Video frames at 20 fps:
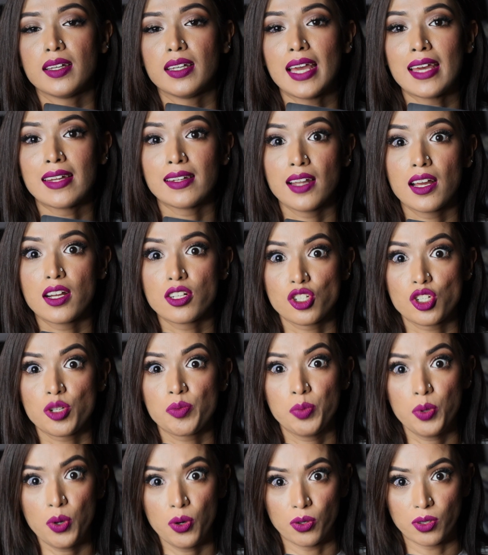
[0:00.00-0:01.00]

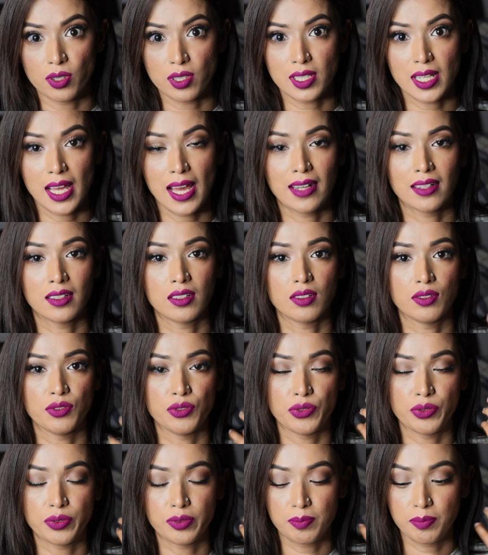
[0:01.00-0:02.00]
enlarged pores and
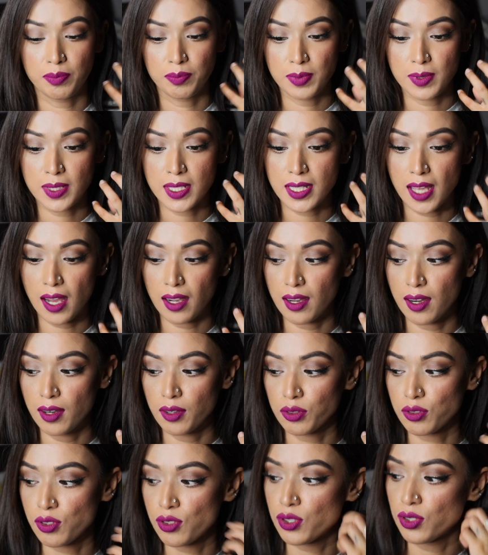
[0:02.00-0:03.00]
suck
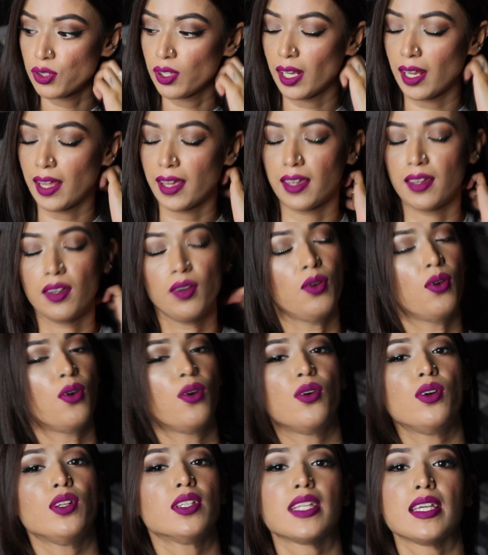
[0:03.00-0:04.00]
out like
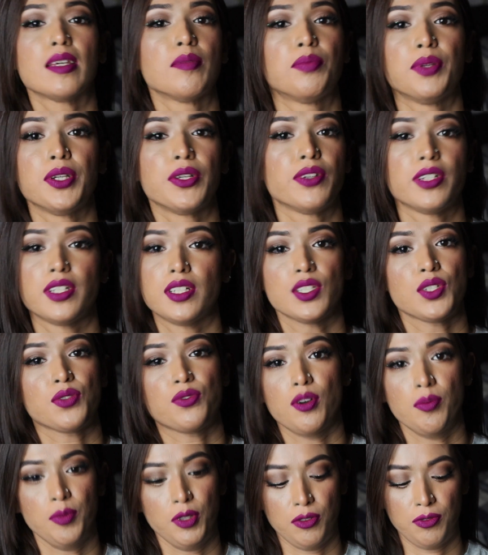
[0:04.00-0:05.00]
all the impurities
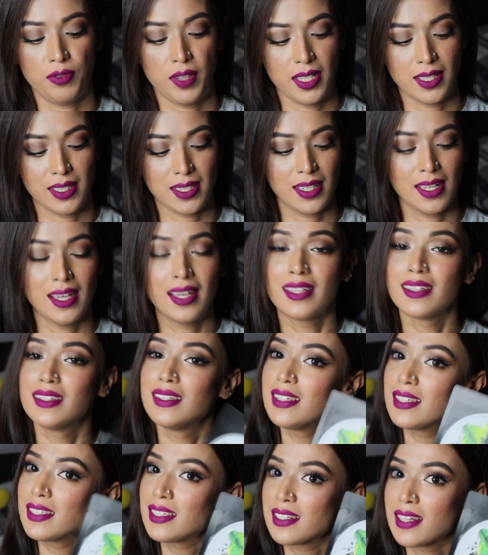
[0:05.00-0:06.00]
from your face.
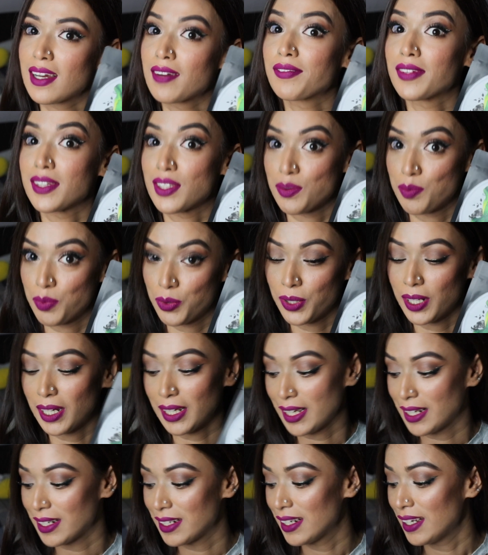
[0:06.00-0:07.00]
This stuff is
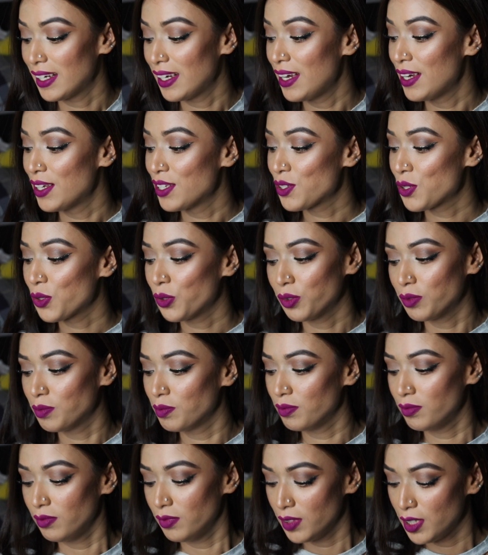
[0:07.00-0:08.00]
brilliant. So
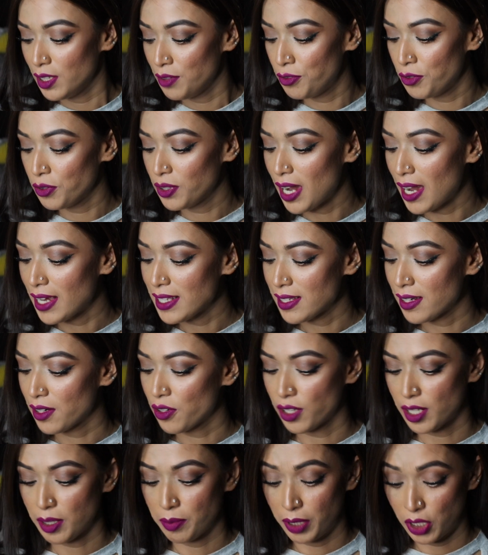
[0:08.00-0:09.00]
if you guys are
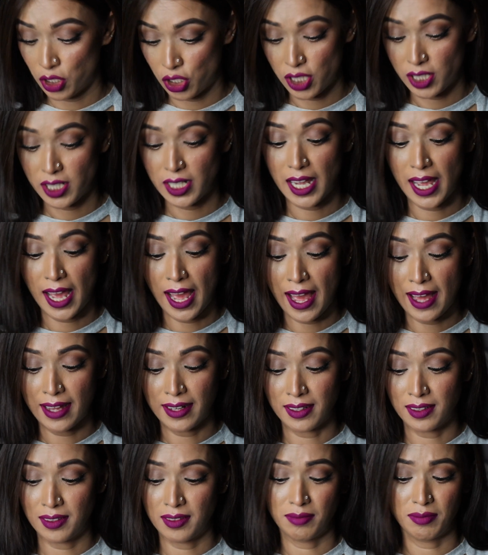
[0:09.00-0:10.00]
on a budget,
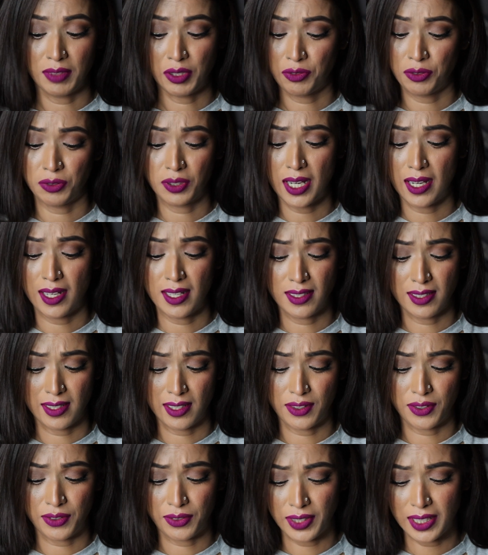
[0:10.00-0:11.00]
and if you guys
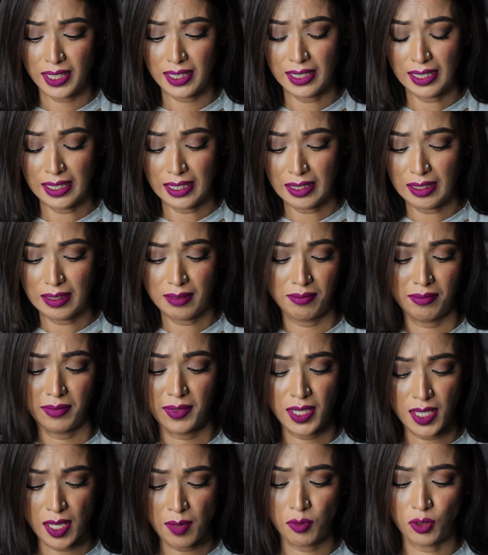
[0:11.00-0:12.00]
are really
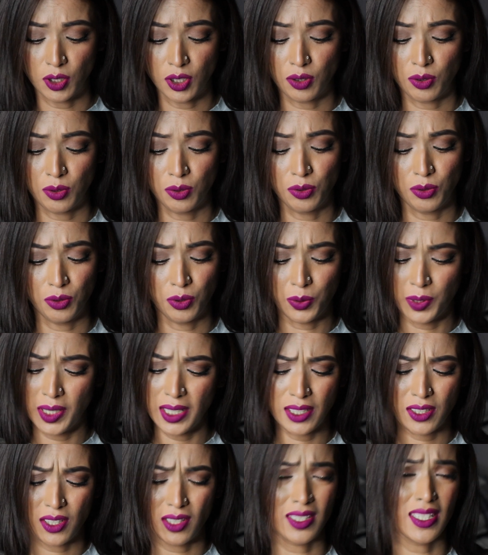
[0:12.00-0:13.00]
someone who
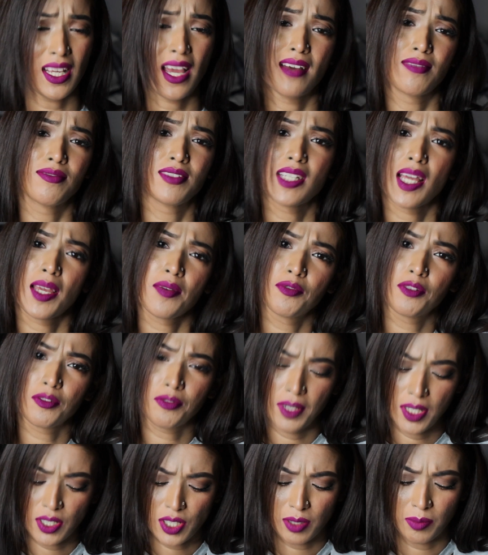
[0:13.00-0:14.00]
really don't have time for
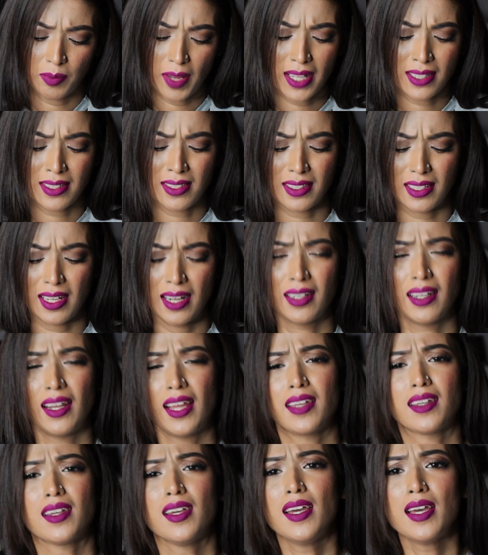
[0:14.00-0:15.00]
facial masks and
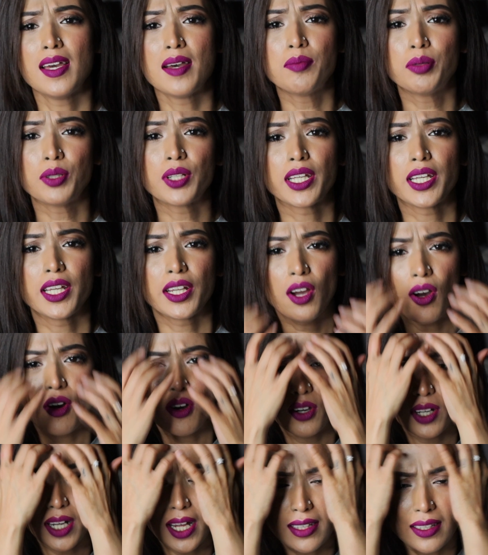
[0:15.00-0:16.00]
like putting it
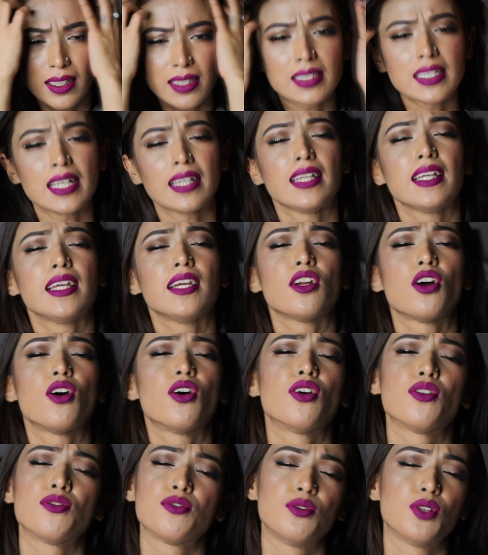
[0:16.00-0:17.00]
on and then taking it
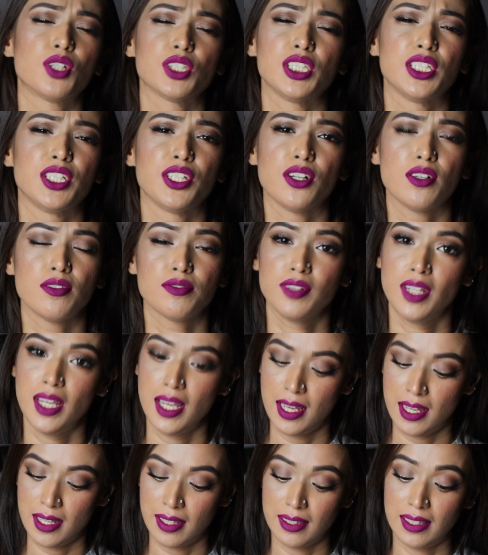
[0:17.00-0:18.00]
off, washing it off,
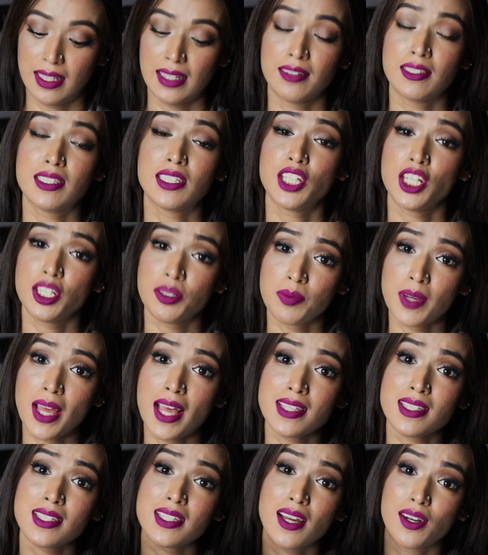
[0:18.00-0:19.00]
then sheet
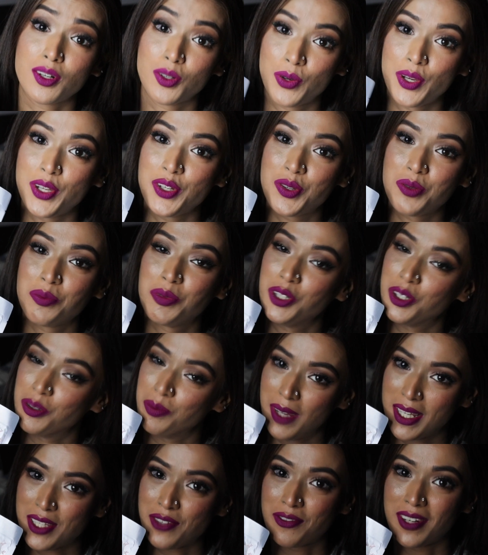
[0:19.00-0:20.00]
masks are going to be your
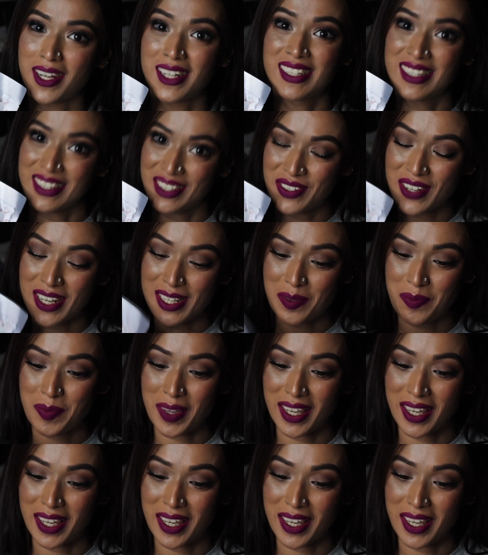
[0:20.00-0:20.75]
best friend, trust